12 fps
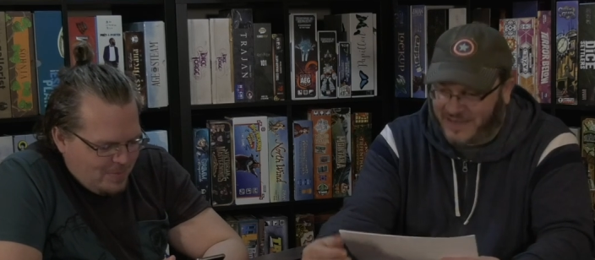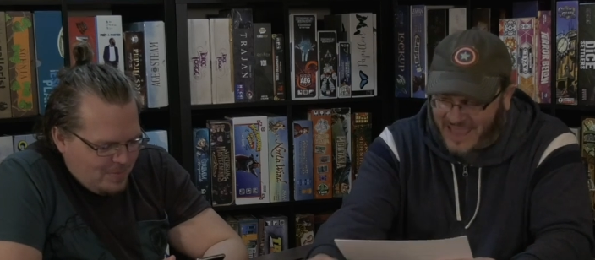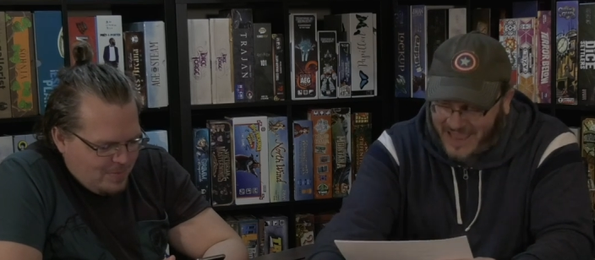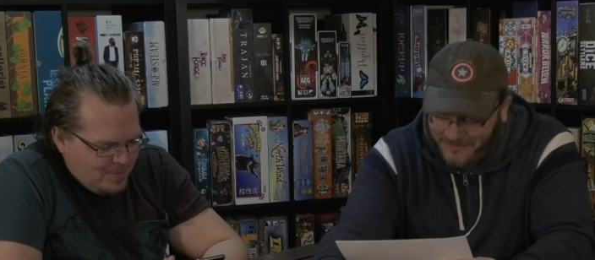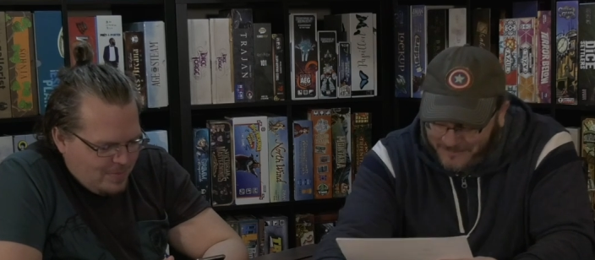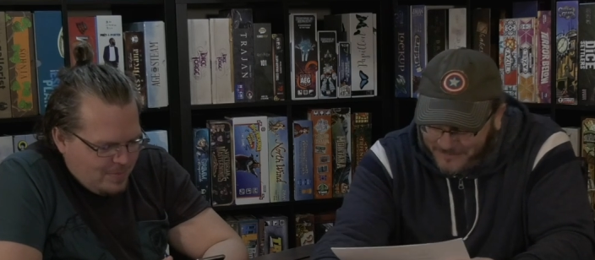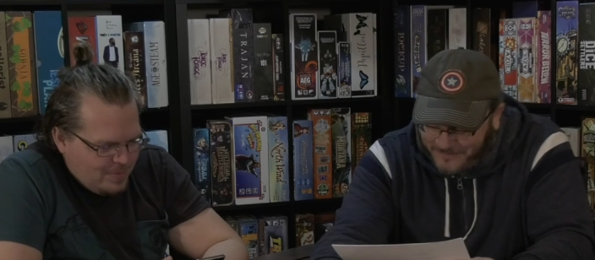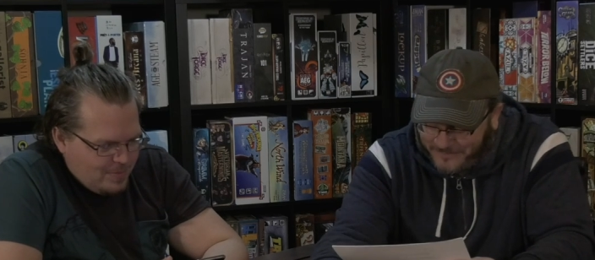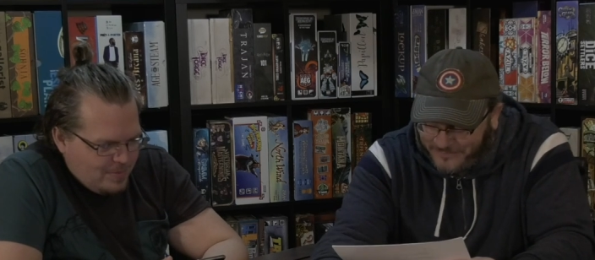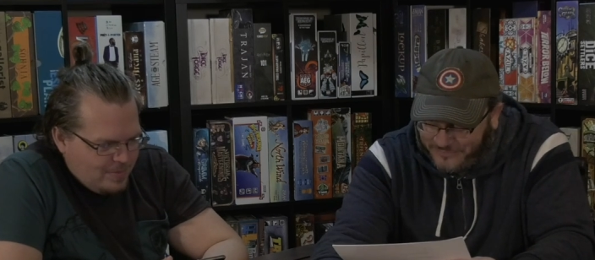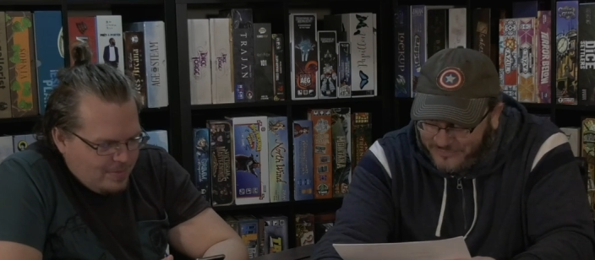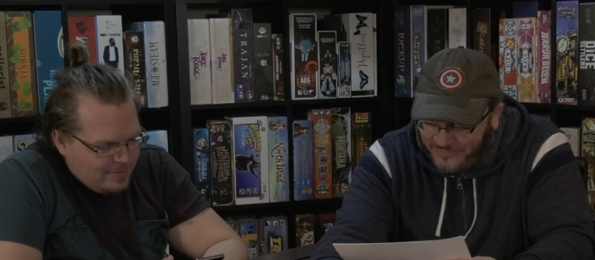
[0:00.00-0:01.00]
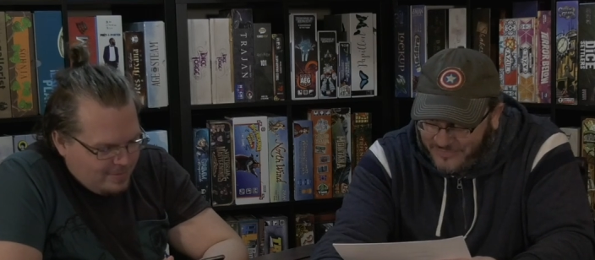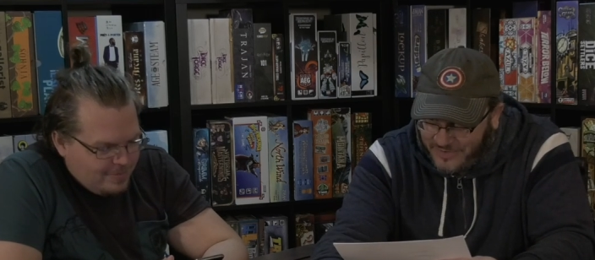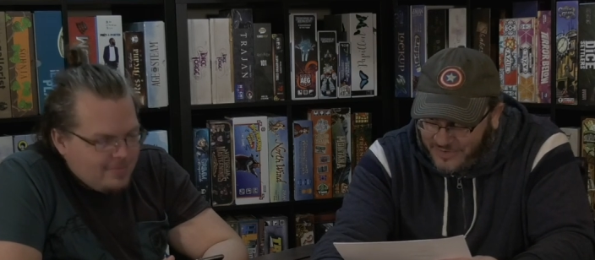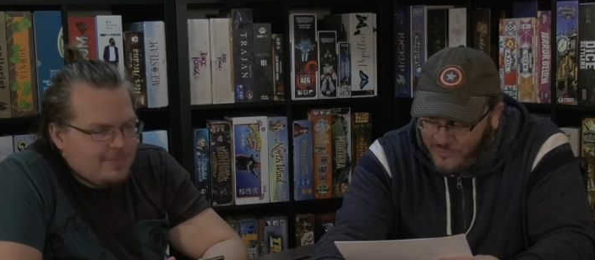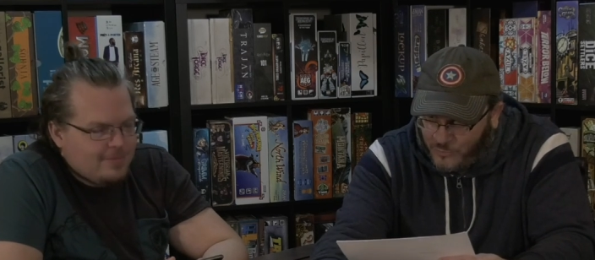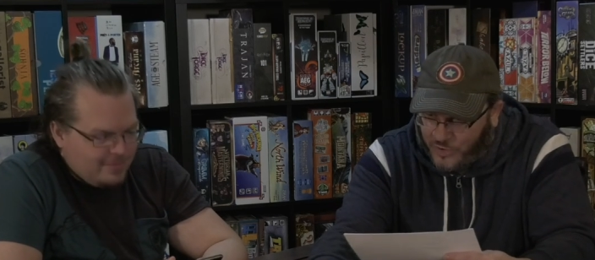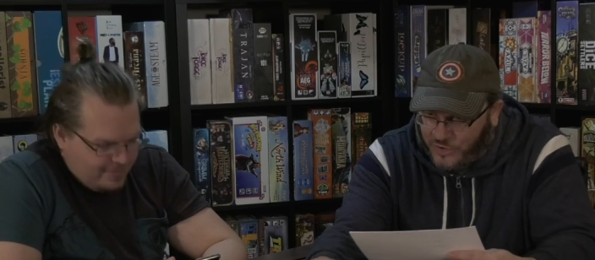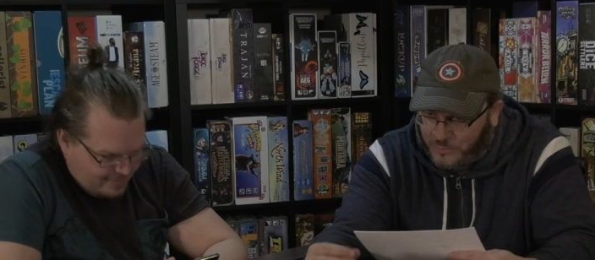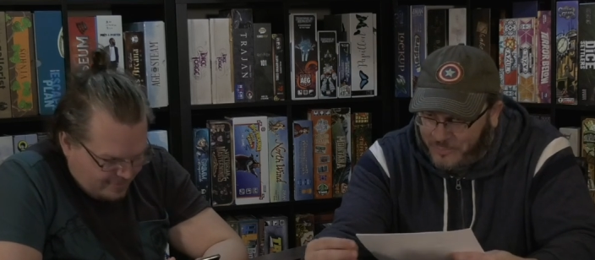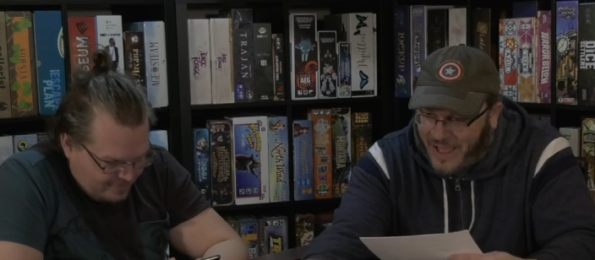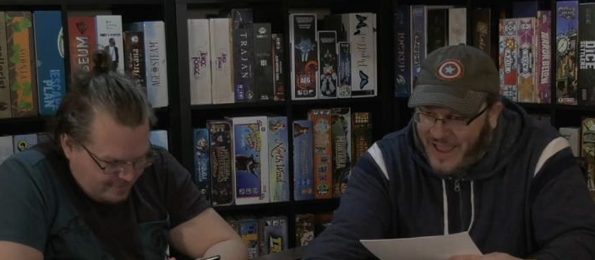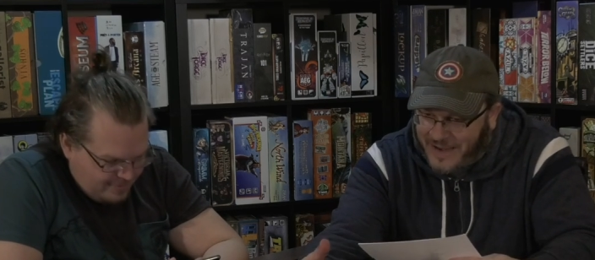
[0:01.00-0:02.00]
Speaker 1: game where you're
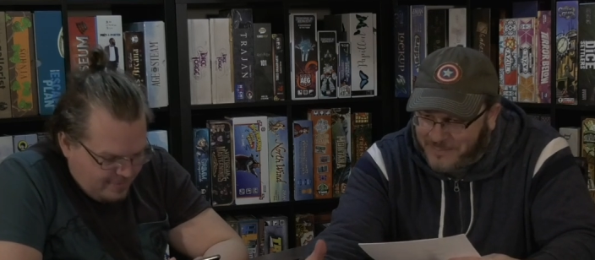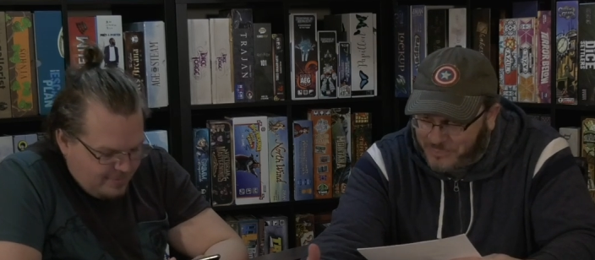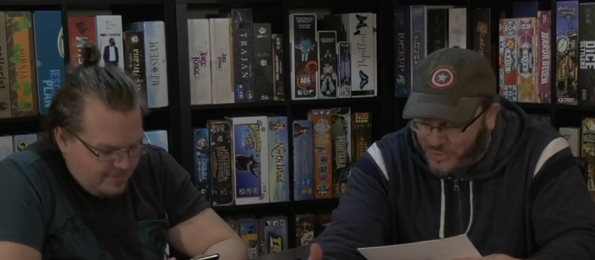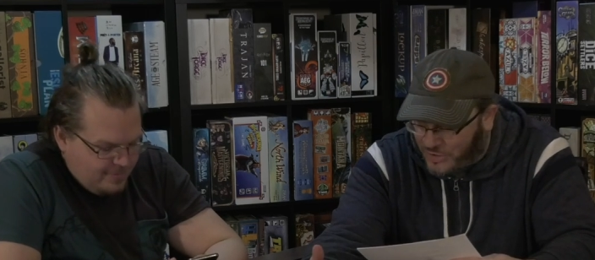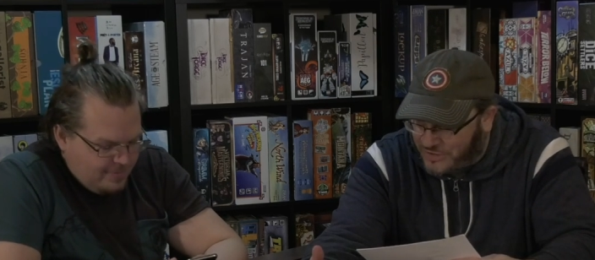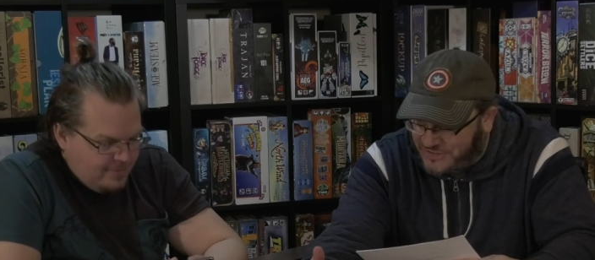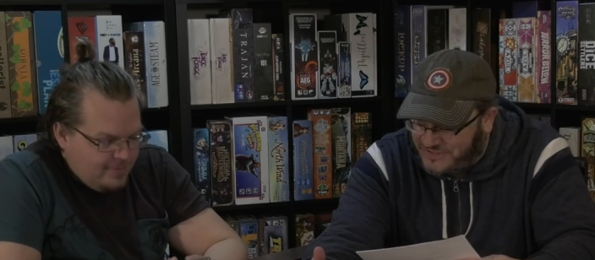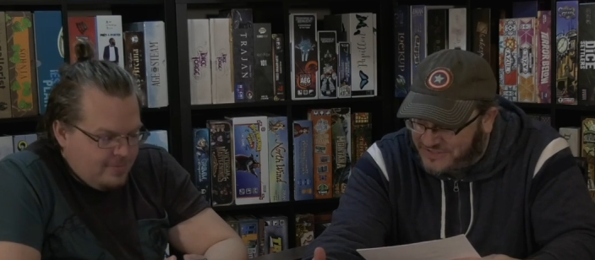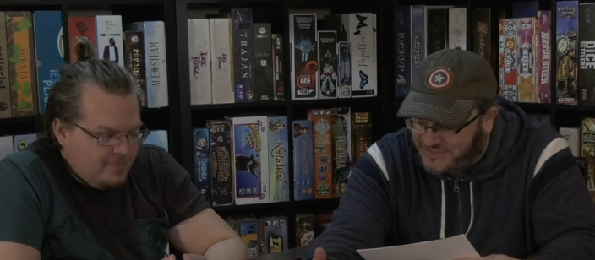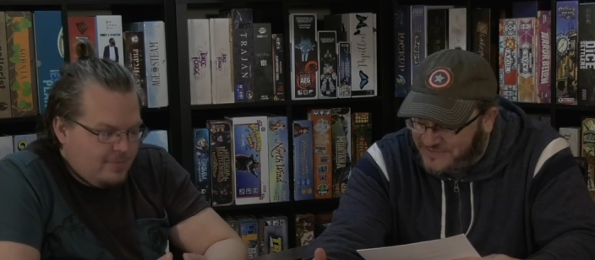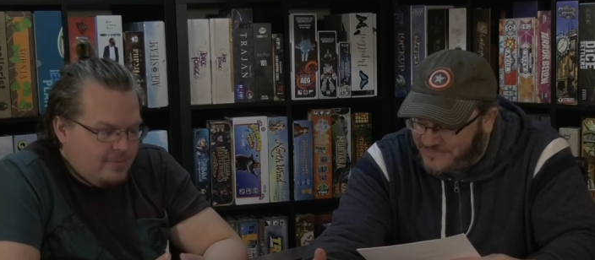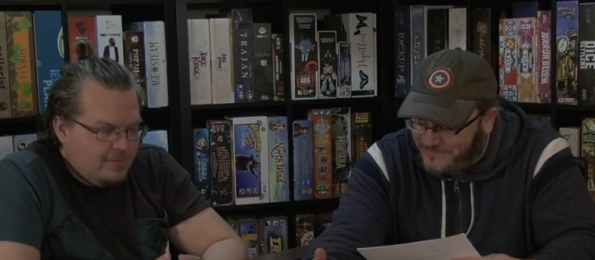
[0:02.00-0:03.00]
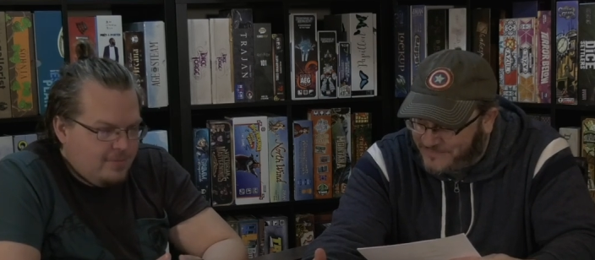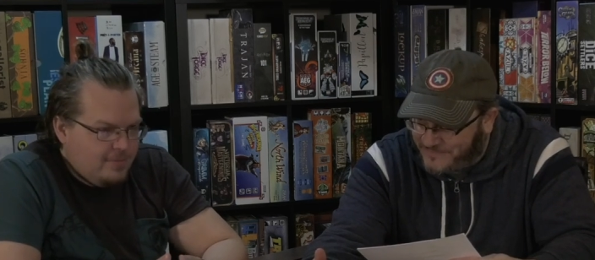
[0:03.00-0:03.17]
buying books